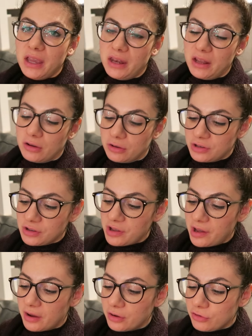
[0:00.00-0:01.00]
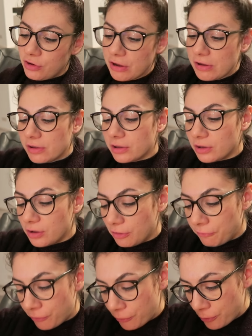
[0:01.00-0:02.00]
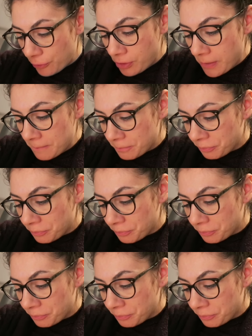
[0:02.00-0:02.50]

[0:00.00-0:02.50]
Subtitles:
Eating on the couch, good food.